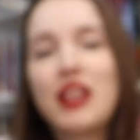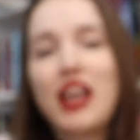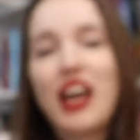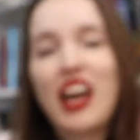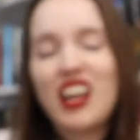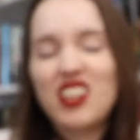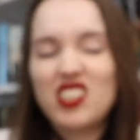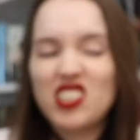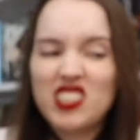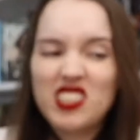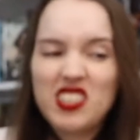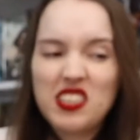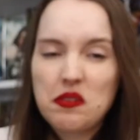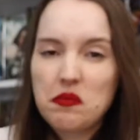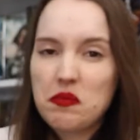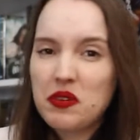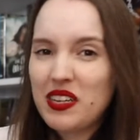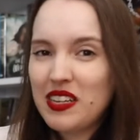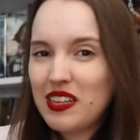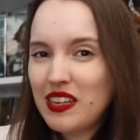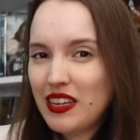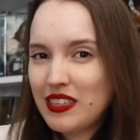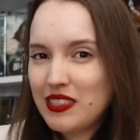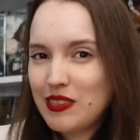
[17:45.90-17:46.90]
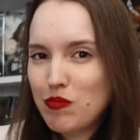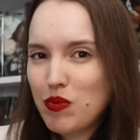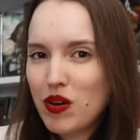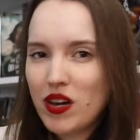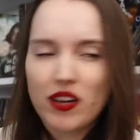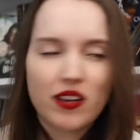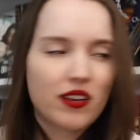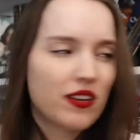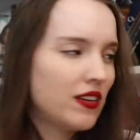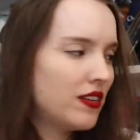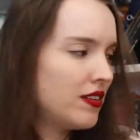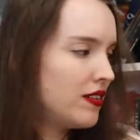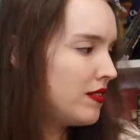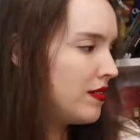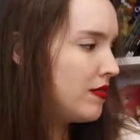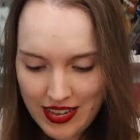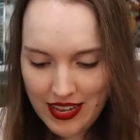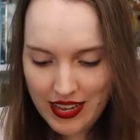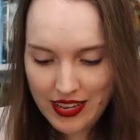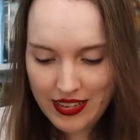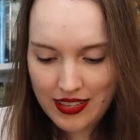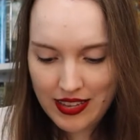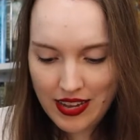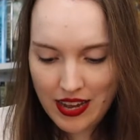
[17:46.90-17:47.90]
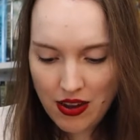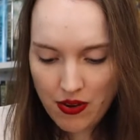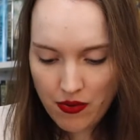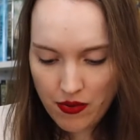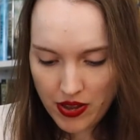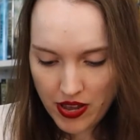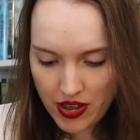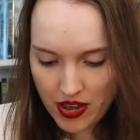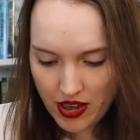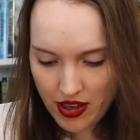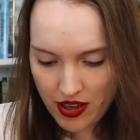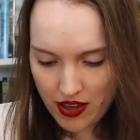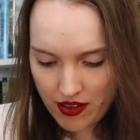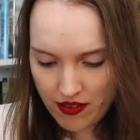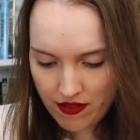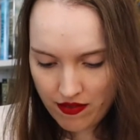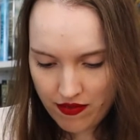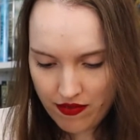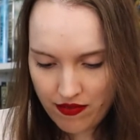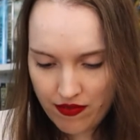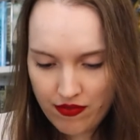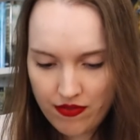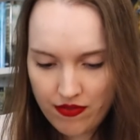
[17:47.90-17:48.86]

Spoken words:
I just didn't really like the book. And now we have...